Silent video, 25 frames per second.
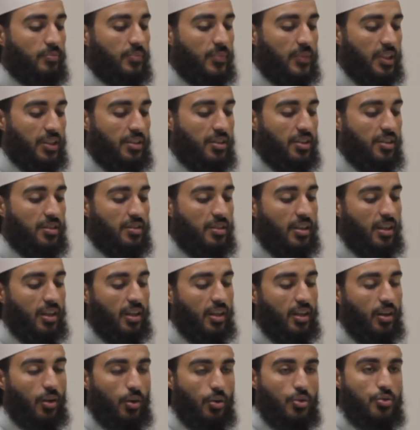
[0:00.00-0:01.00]
This is
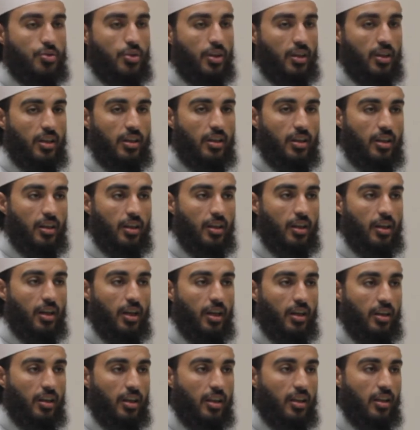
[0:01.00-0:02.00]
also
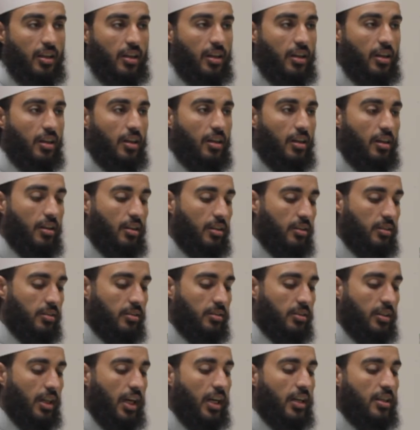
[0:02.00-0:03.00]
another
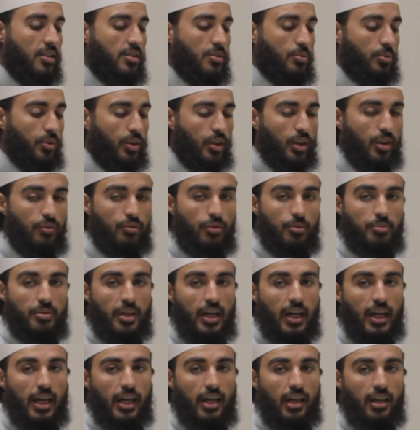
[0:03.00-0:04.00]
guidance we learn from
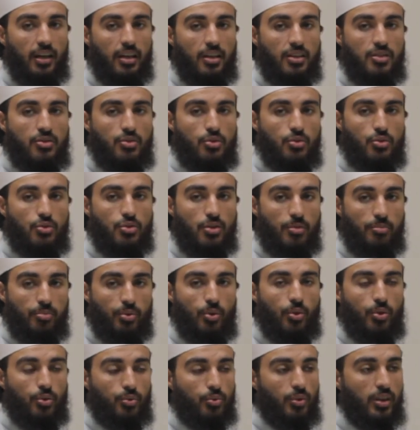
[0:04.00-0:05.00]
the ayah, is to
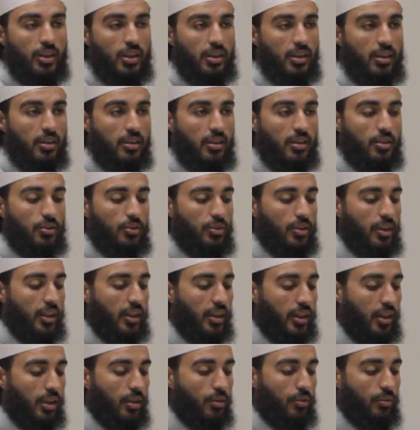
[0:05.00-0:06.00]
support one another, to
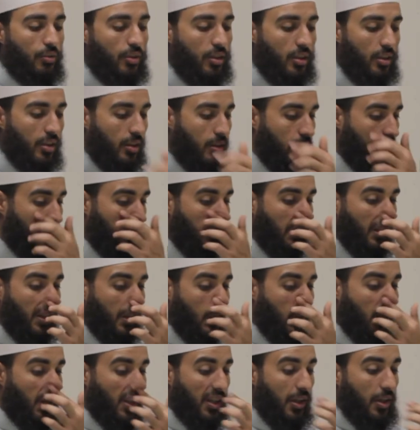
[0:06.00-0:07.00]
take care of one another.
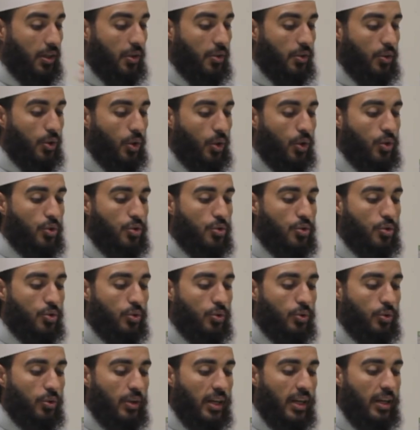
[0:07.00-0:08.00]
Those
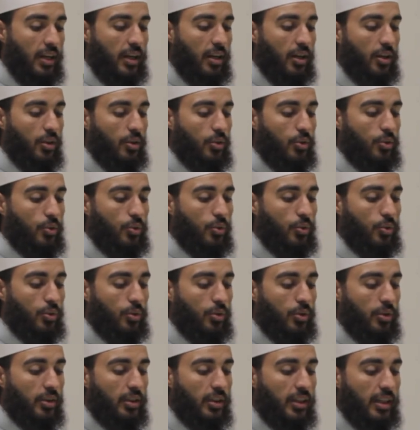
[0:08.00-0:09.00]
who
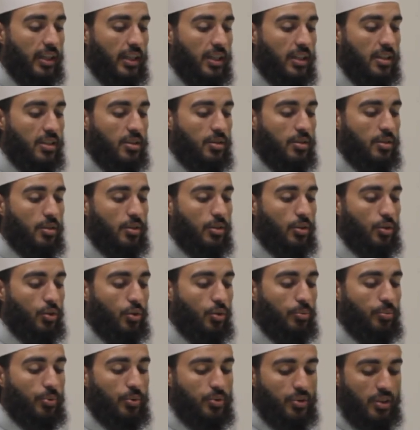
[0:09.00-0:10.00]
keys
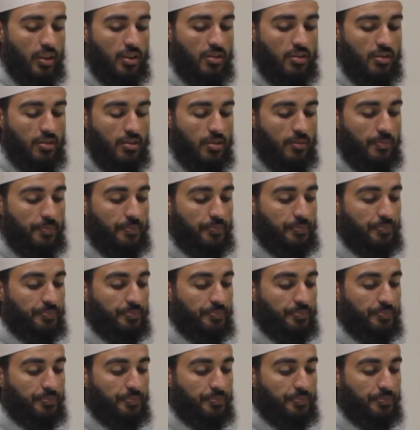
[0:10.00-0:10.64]
you possess,